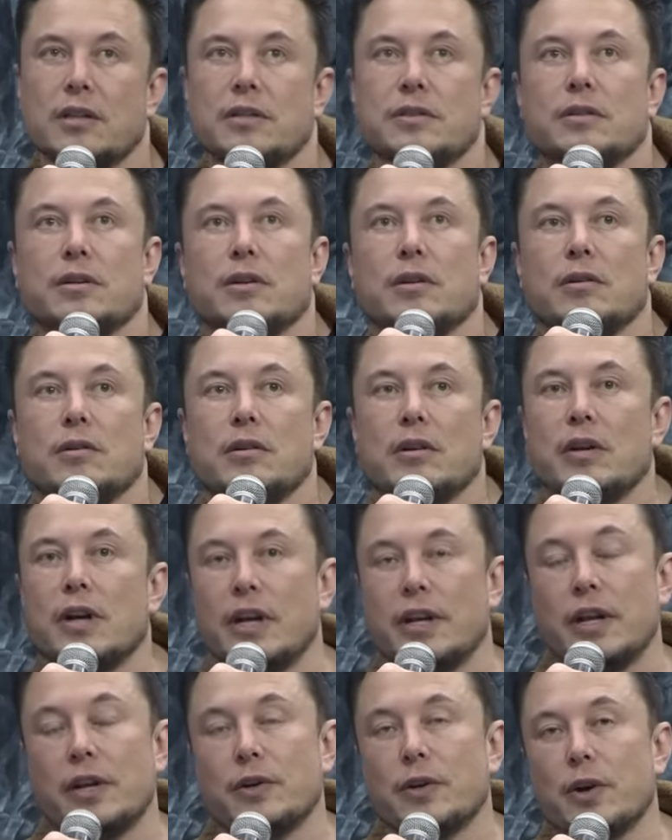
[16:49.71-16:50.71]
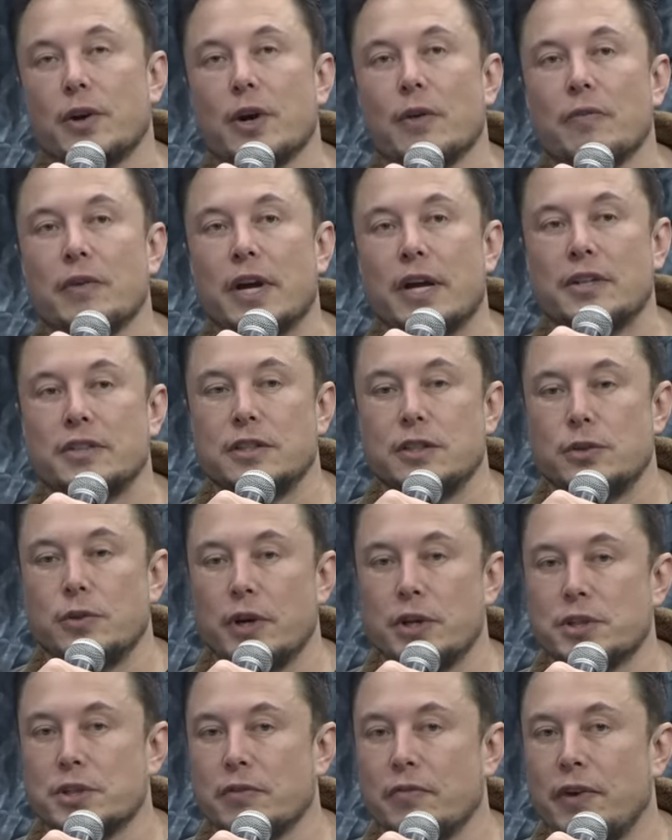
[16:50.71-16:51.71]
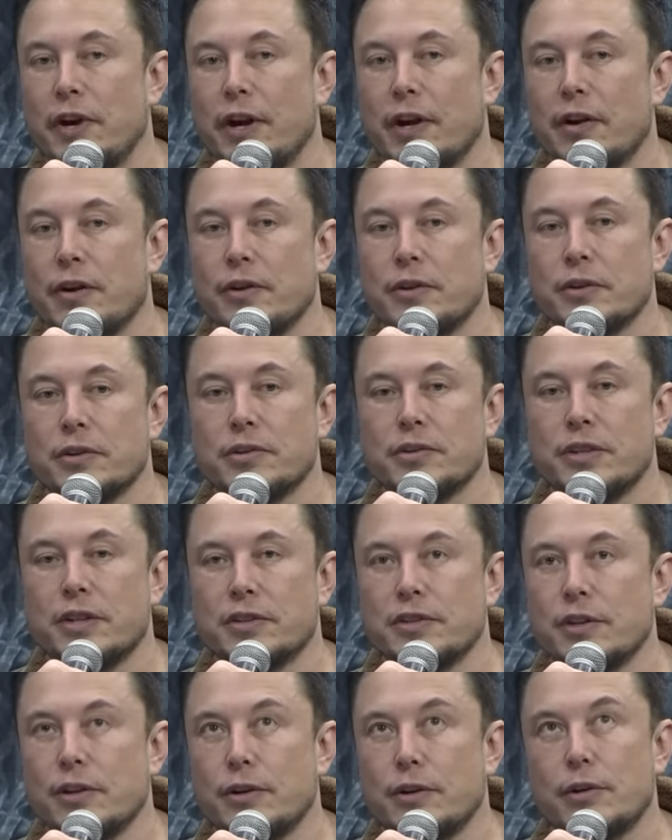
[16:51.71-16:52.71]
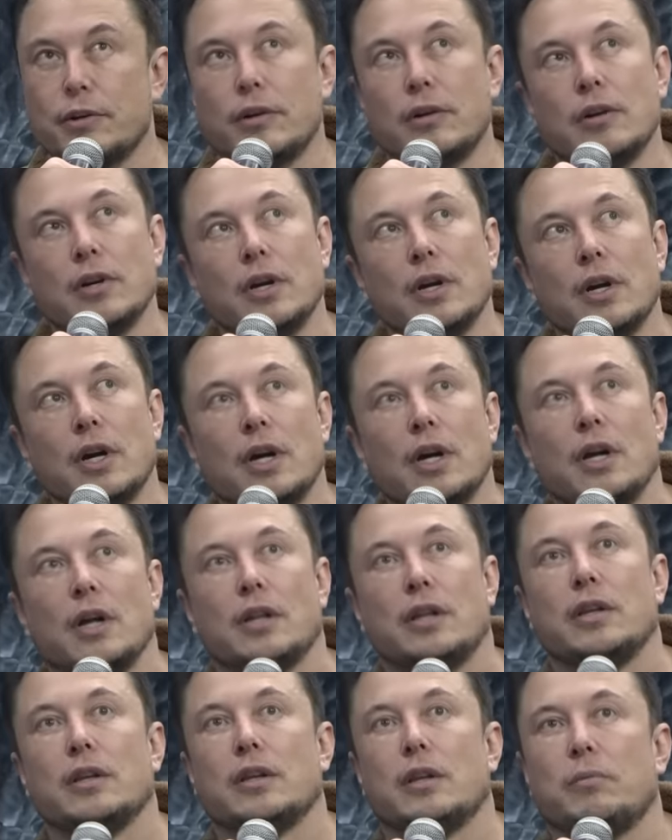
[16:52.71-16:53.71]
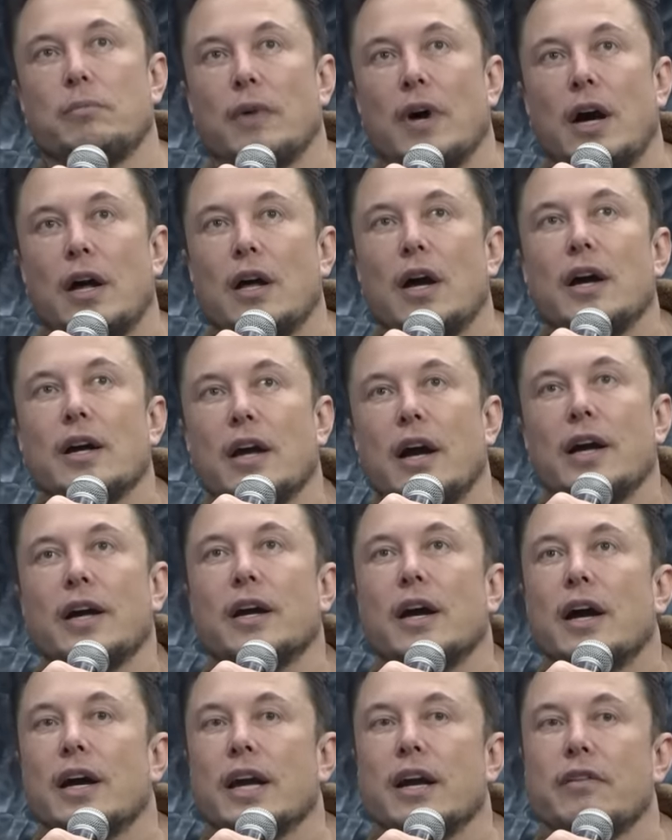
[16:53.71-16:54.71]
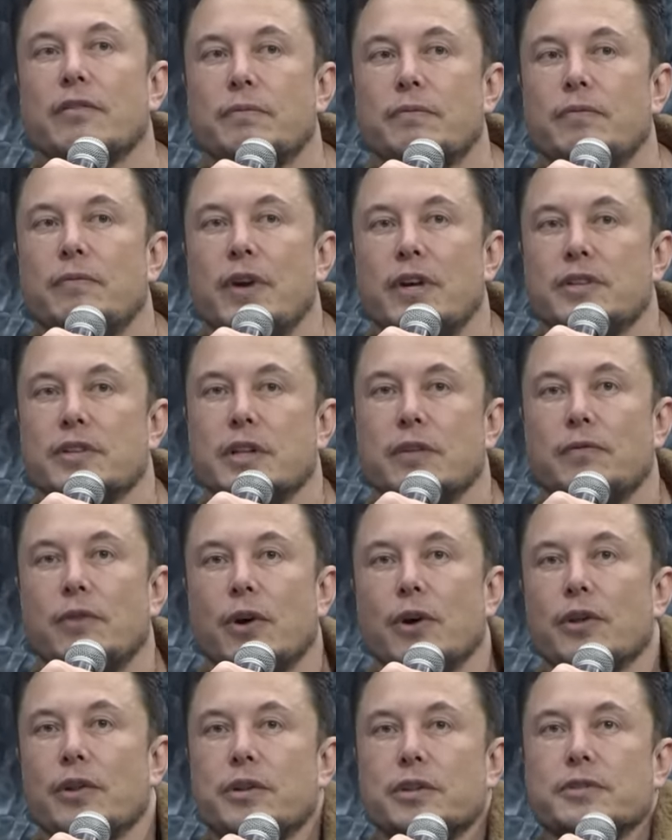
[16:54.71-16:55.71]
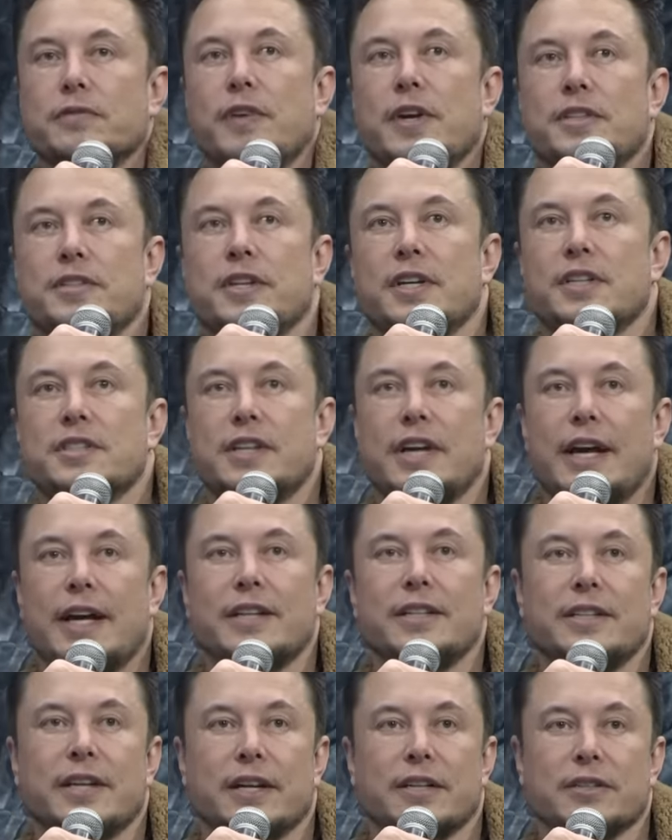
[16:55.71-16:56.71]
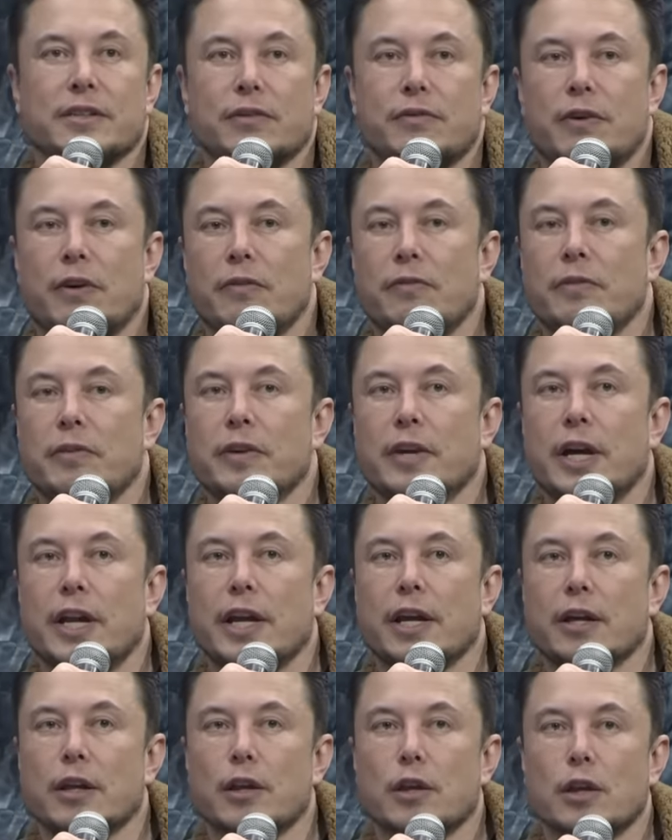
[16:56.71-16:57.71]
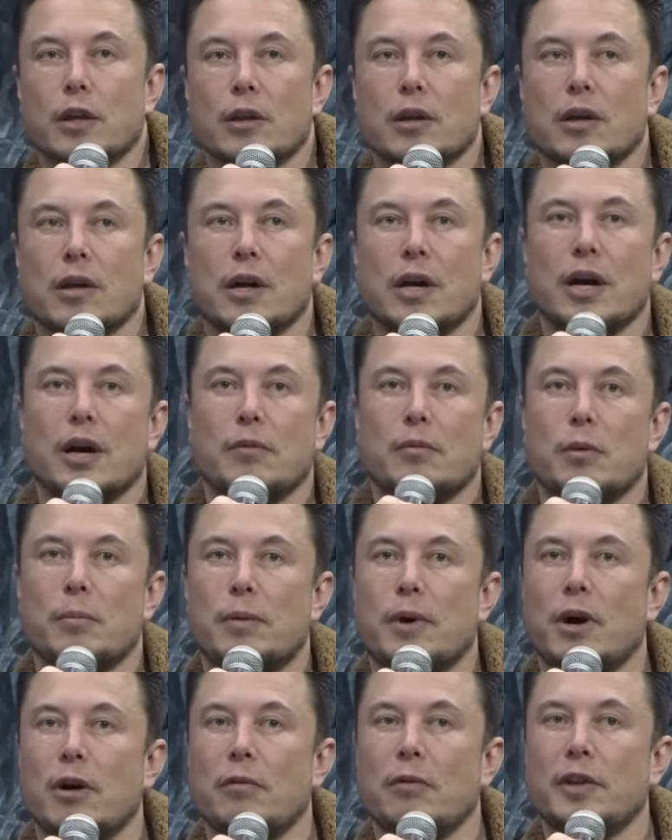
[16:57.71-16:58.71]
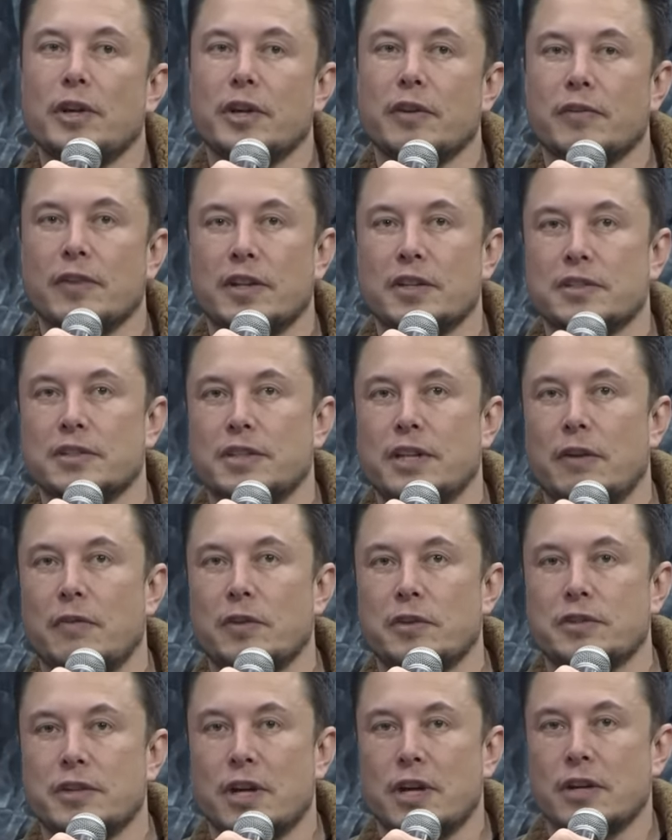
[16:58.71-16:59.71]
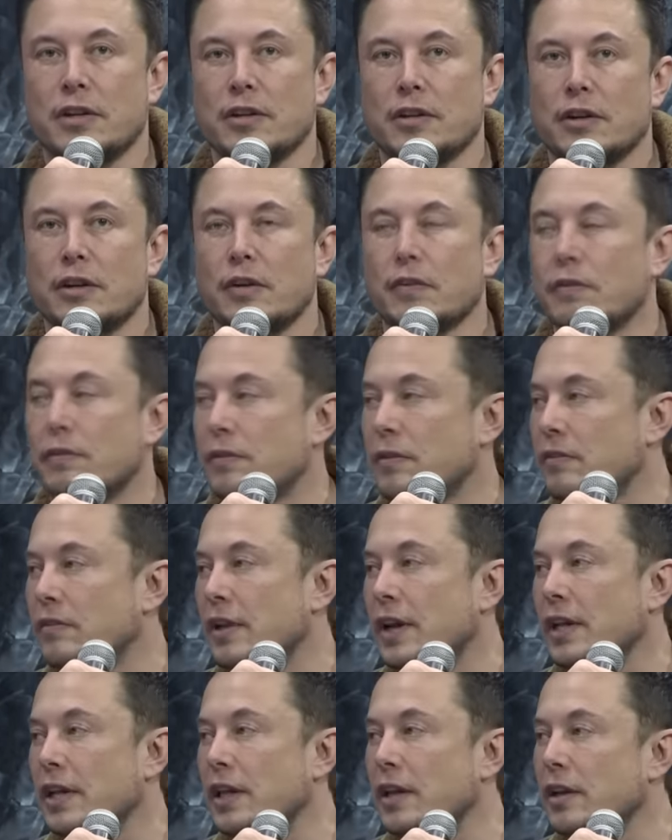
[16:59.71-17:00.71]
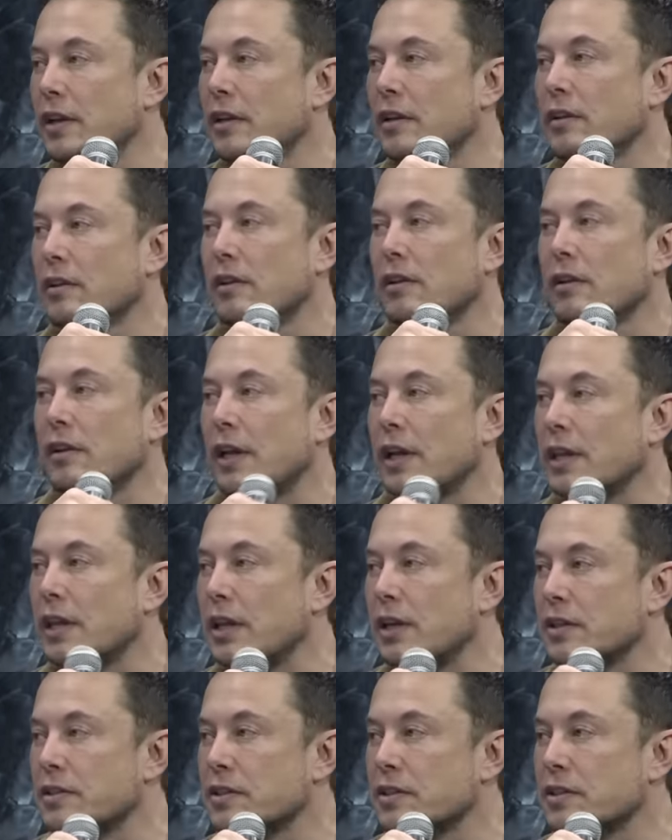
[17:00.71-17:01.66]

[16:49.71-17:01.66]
So, and then you're going up against entrenched competitors. There's no, the, the, I, I, I gave basically both SpaceX and Tesla from the beginning um, a probability of less than ten percent of likely, likely to